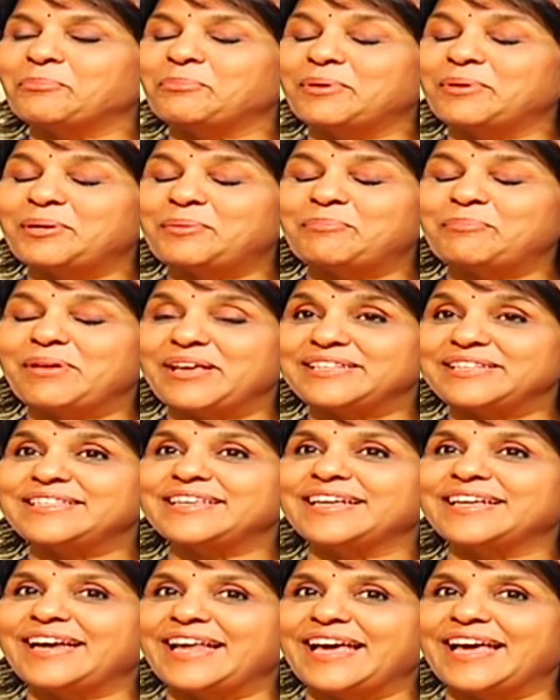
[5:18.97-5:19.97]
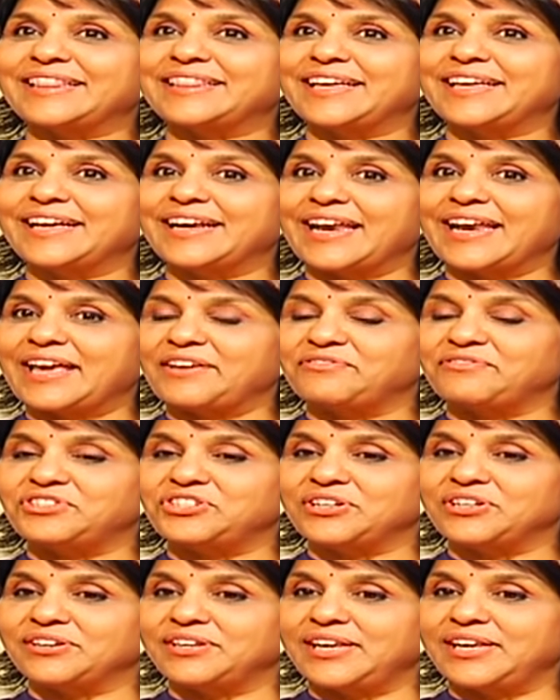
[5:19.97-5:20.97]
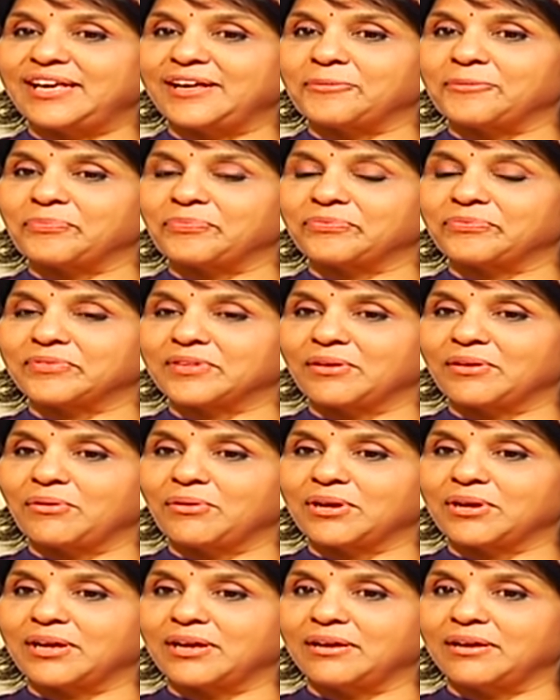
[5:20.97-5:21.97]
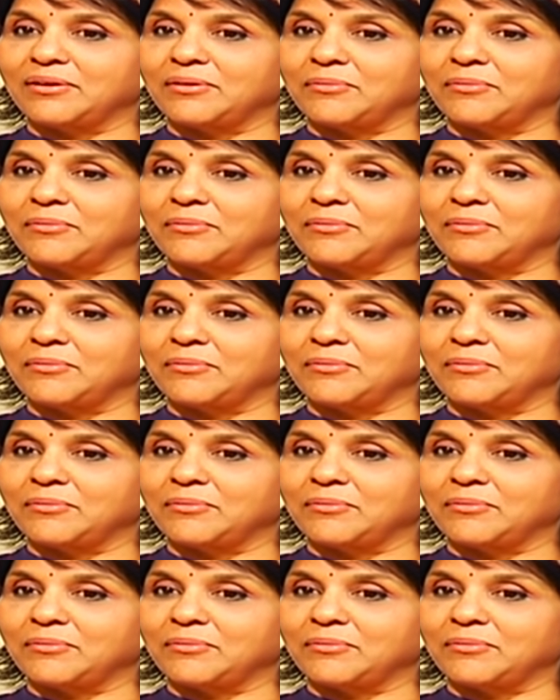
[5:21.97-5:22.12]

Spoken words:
but basically I think life journey oka